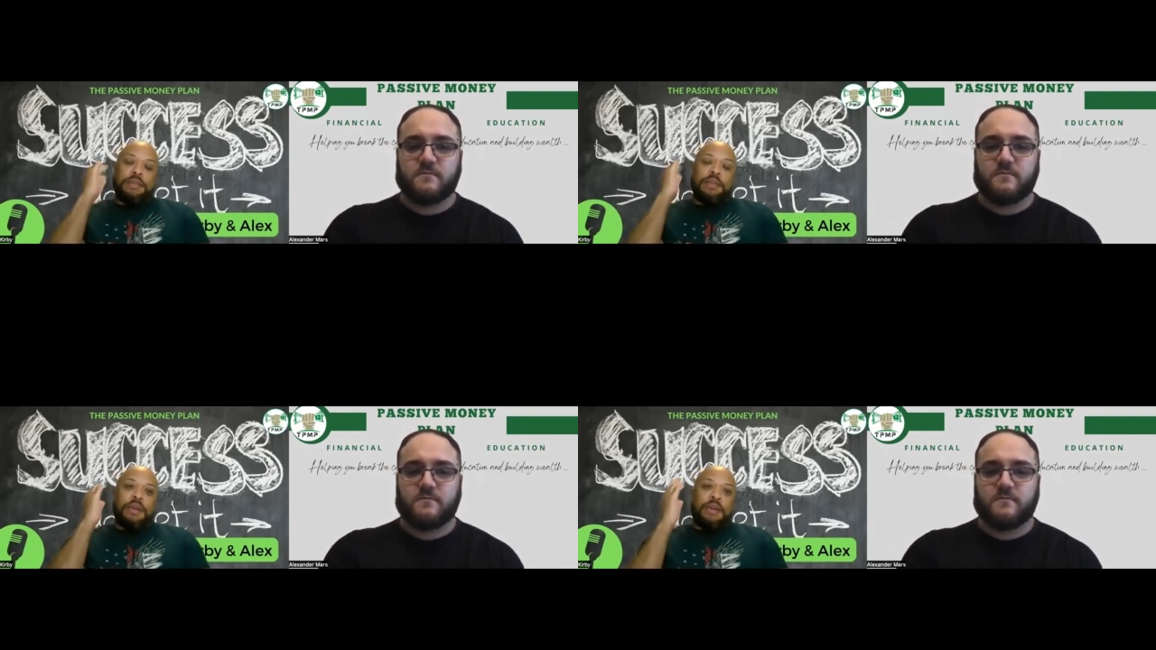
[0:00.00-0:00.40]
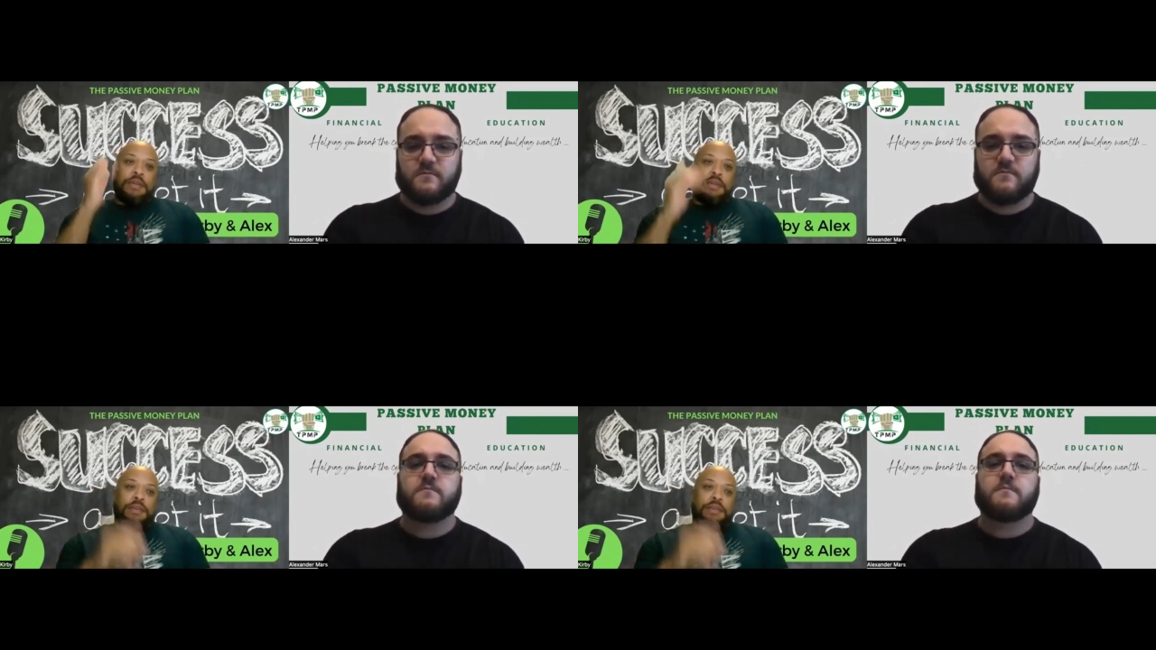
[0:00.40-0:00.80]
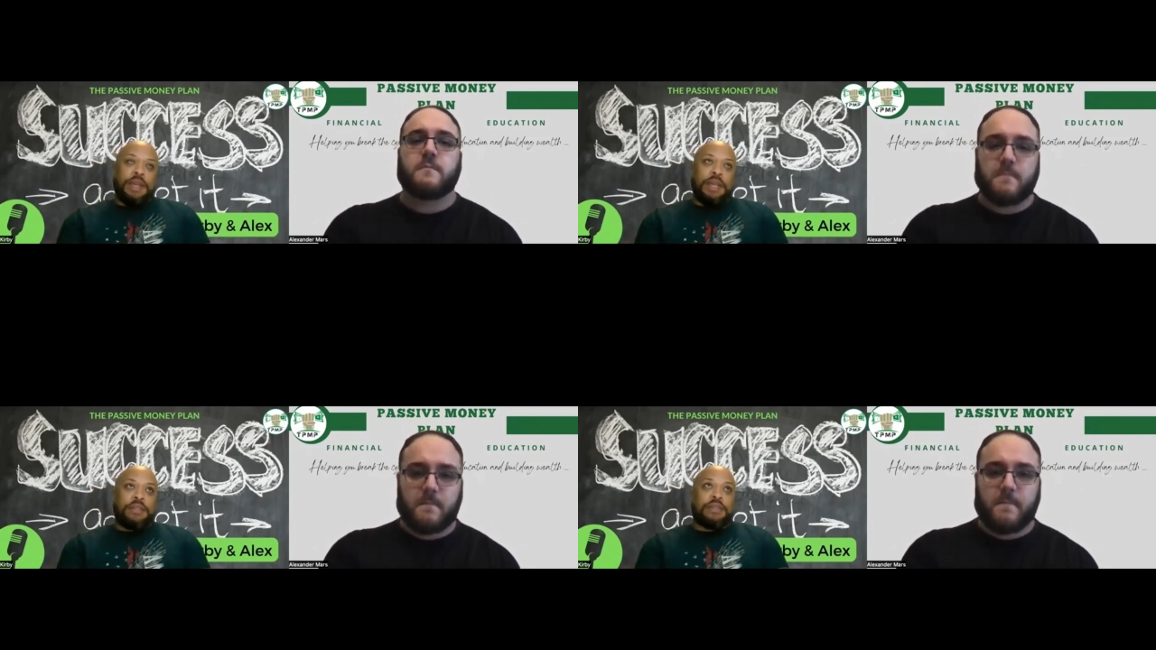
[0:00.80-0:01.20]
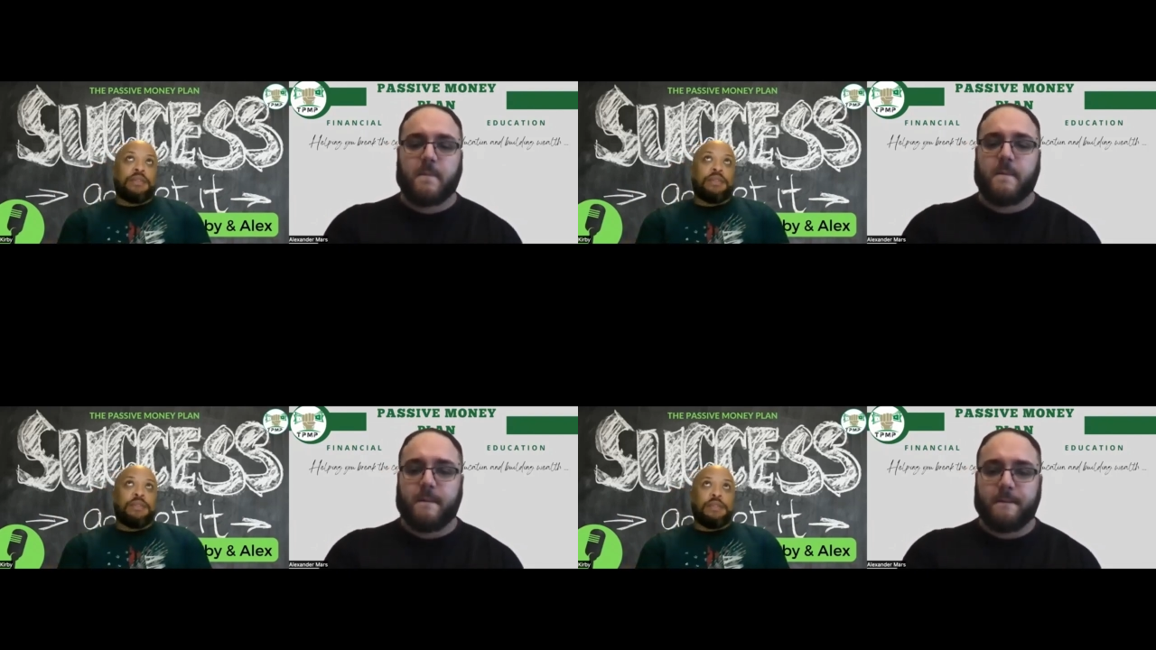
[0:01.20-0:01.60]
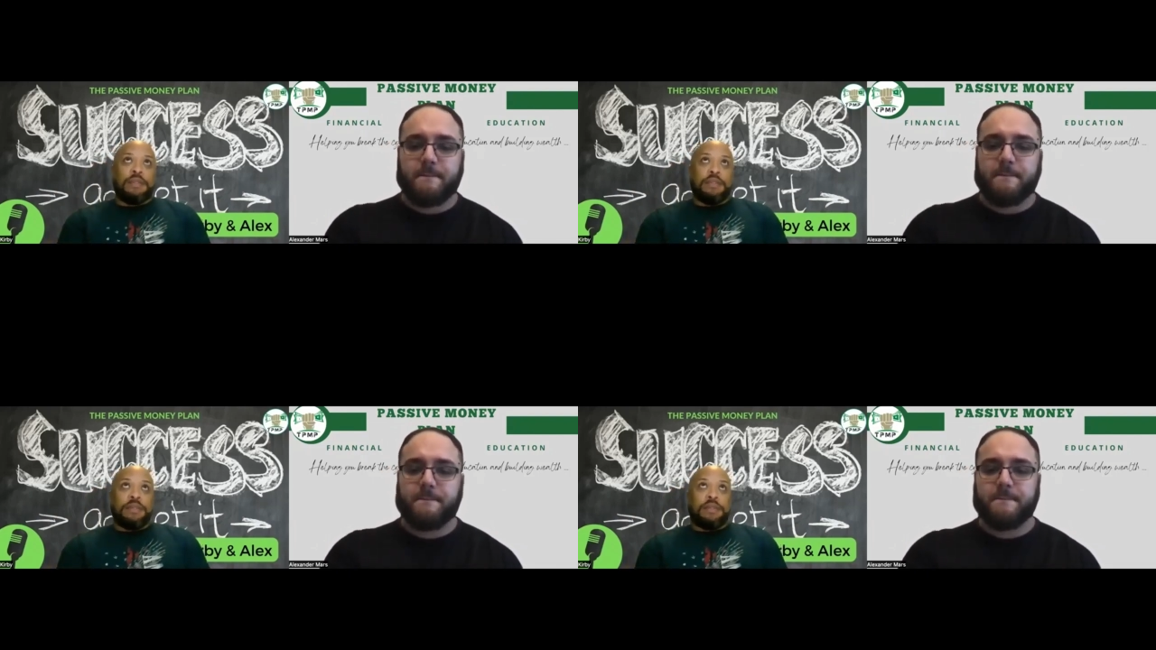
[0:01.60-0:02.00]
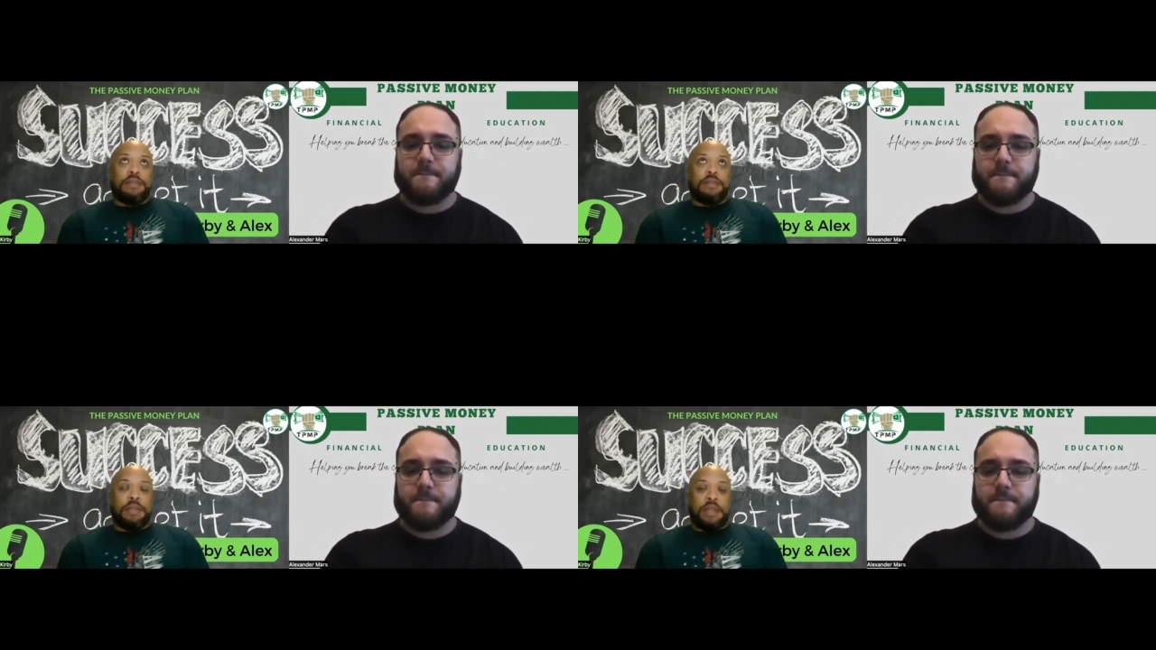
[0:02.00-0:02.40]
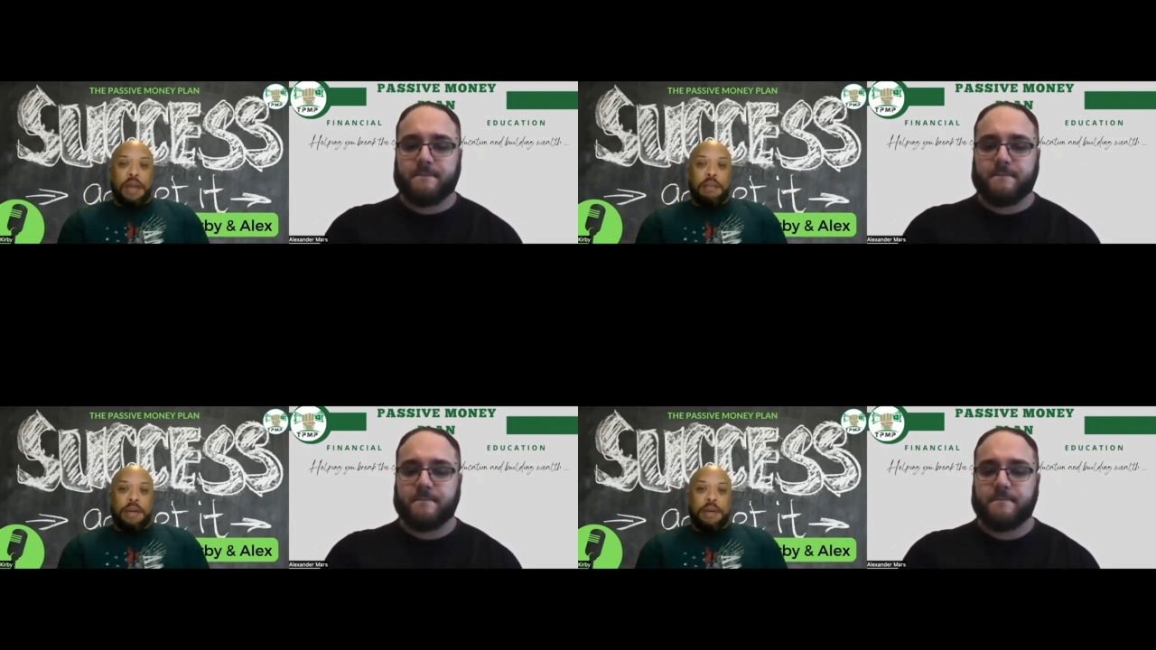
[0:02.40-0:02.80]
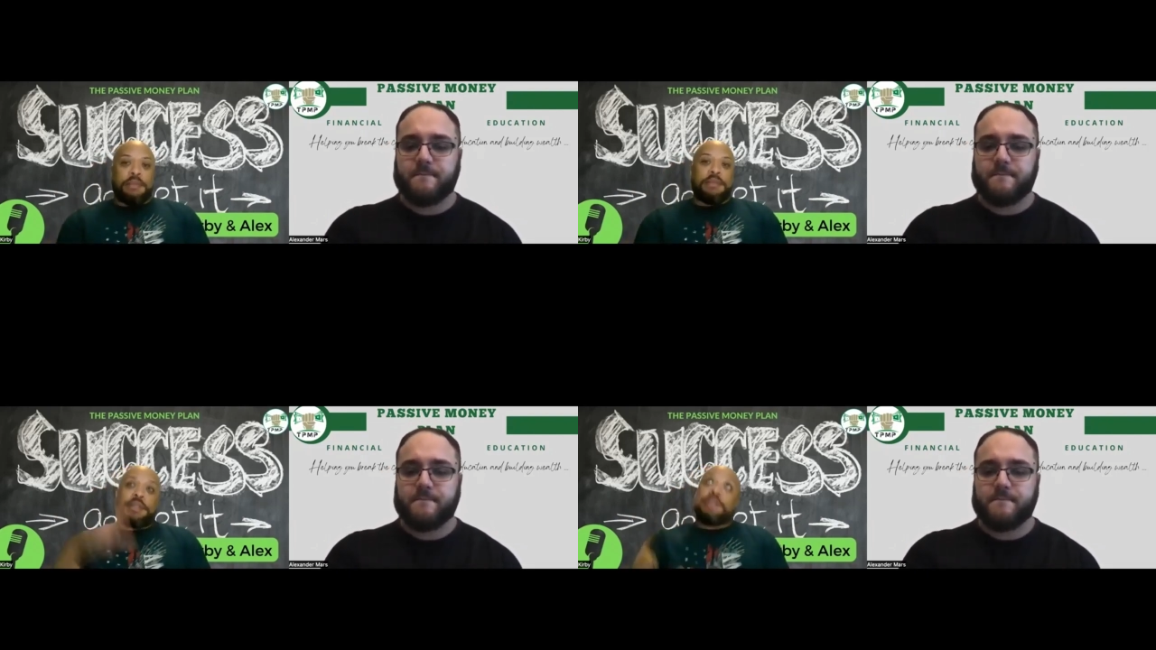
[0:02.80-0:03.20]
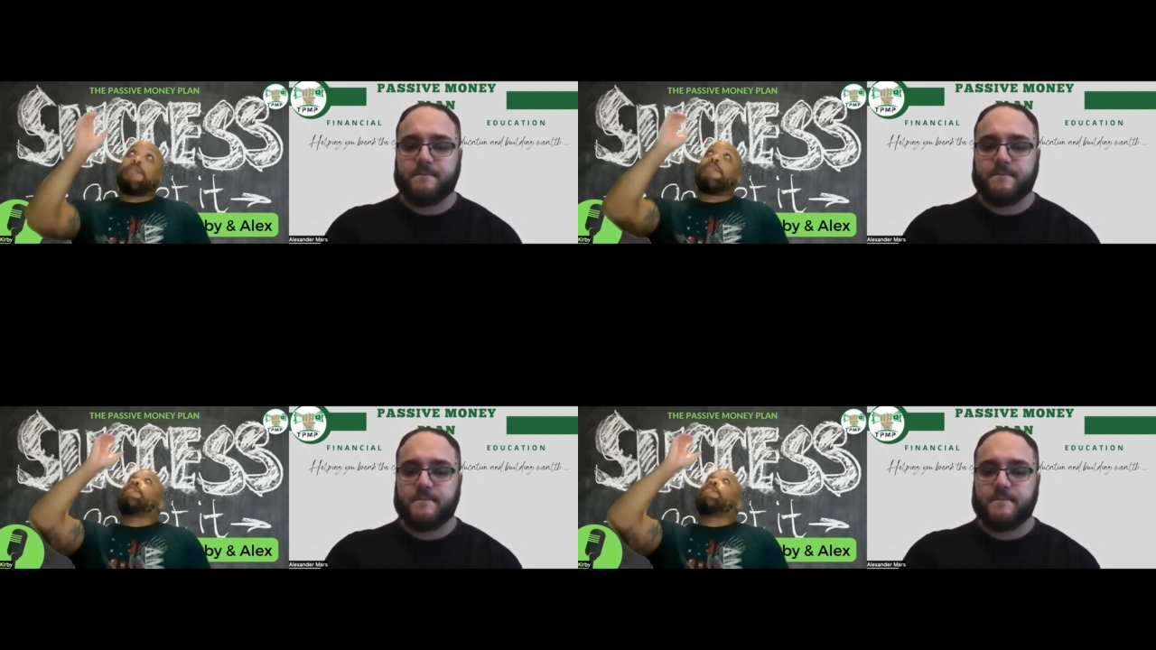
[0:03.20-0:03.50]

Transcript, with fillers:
Speaker 1: You know, we unscrew the light bulbs because